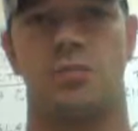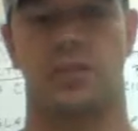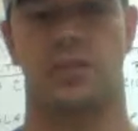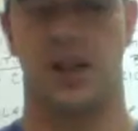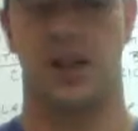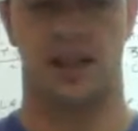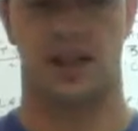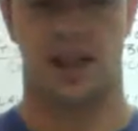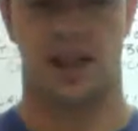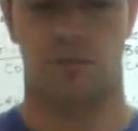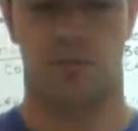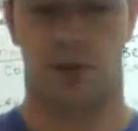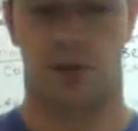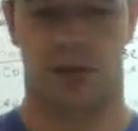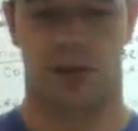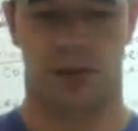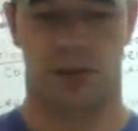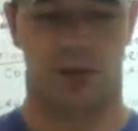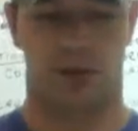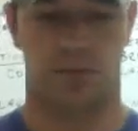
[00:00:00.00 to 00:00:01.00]
They did have
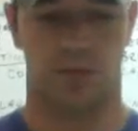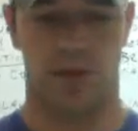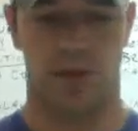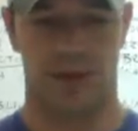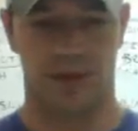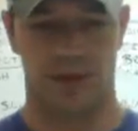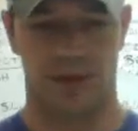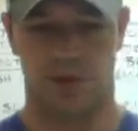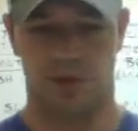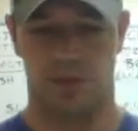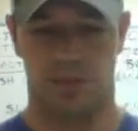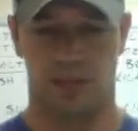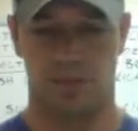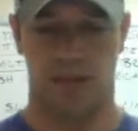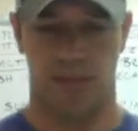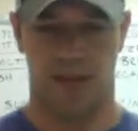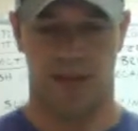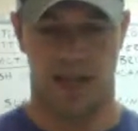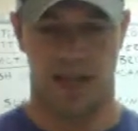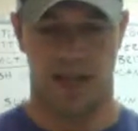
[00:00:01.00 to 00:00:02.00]
birth control methods
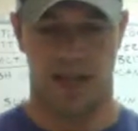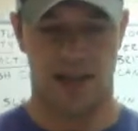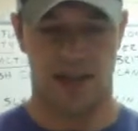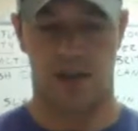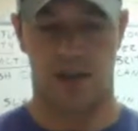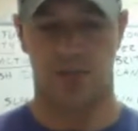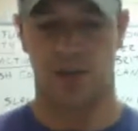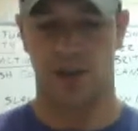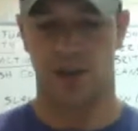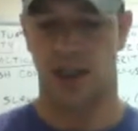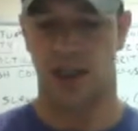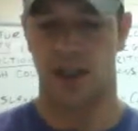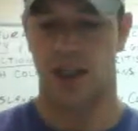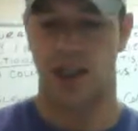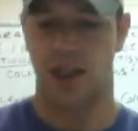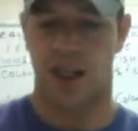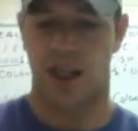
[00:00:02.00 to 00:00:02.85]
in that time period.